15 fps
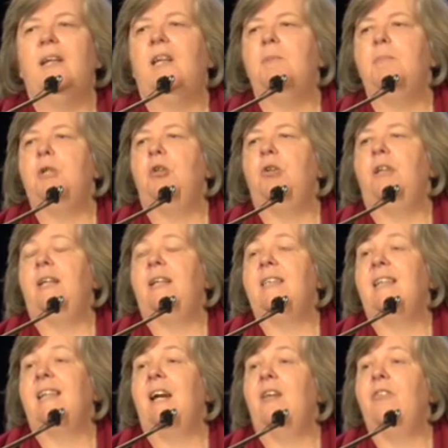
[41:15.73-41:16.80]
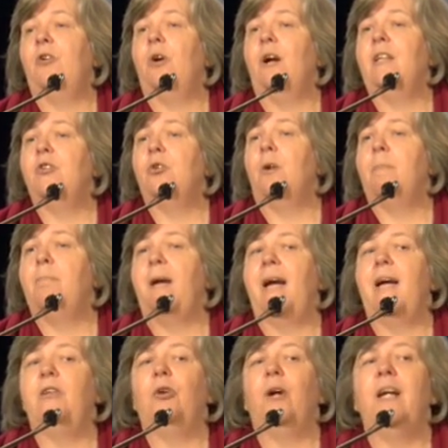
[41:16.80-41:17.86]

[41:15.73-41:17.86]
a community together under a banner,